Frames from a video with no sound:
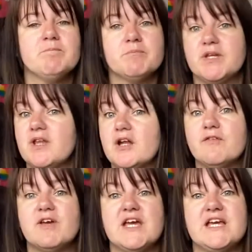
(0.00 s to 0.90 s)
but none
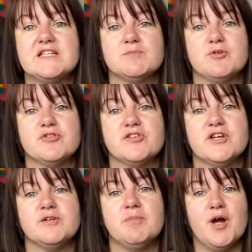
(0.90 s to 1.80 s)
of it is
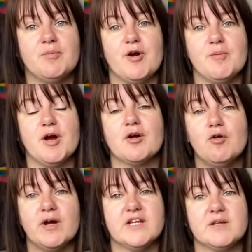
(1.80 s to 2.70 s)
sponsored by Primark
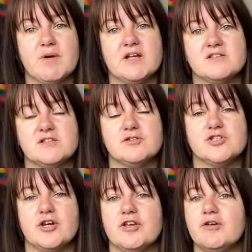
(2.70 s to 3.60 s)
or any of the brands I do
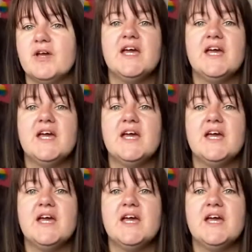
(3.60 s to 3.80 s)
show you.